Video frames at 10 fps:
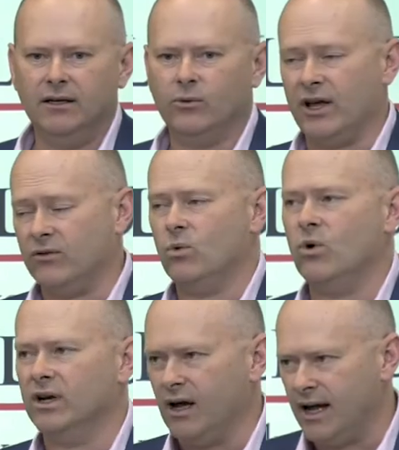We have a
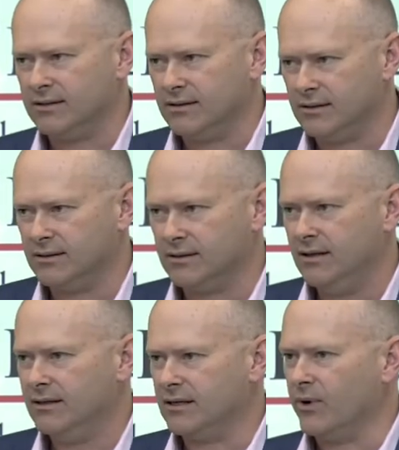water licence
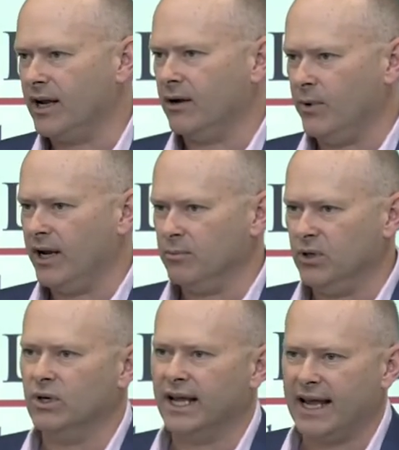so we, we can
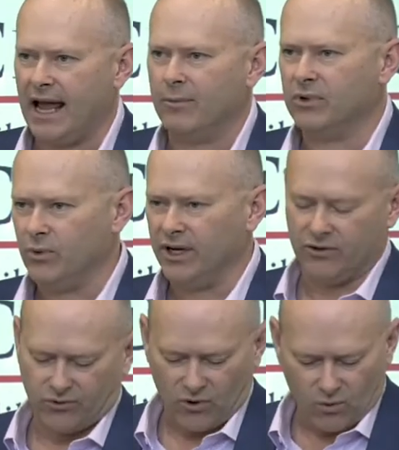build a camp and we
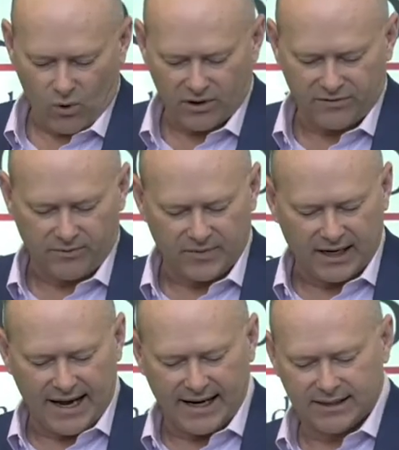can draw water from the
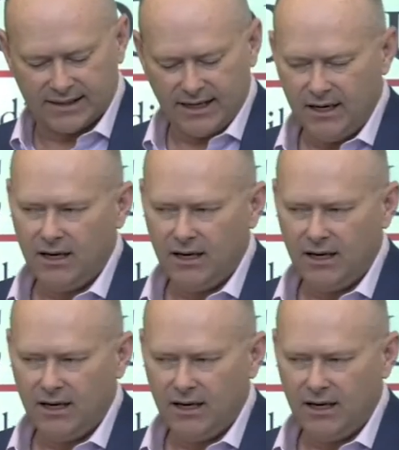lakes.